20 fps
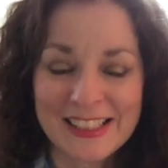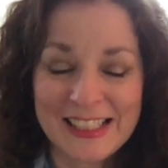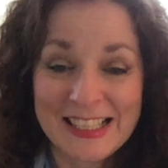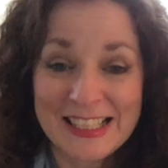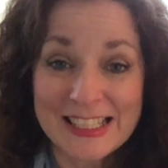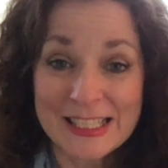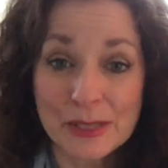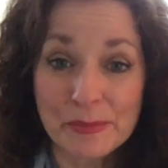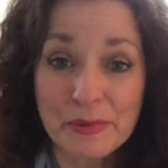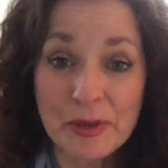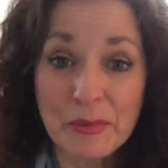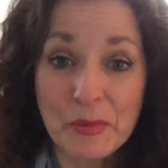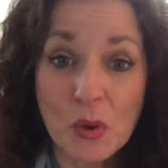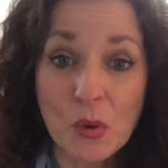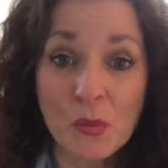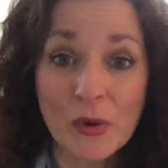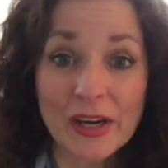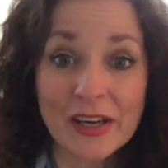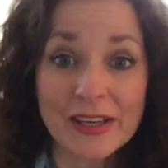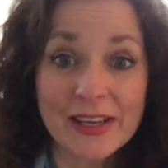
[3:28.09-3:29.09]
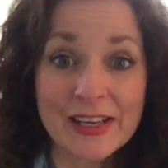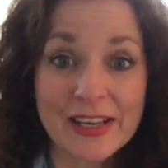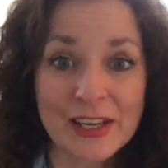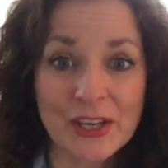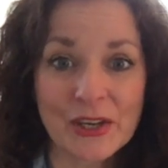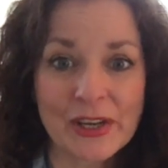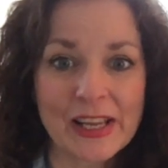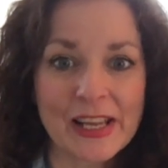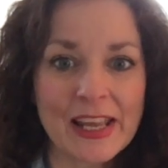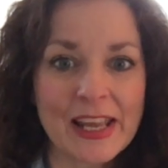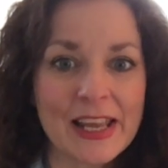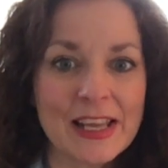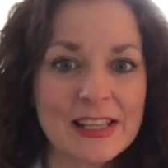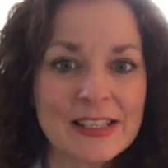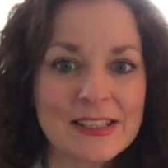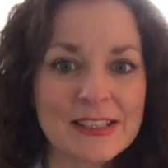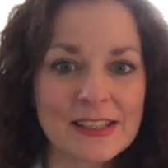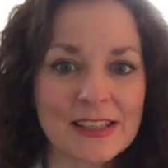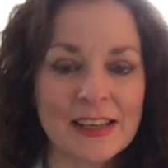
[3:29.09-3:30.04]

some people wear hearing aids,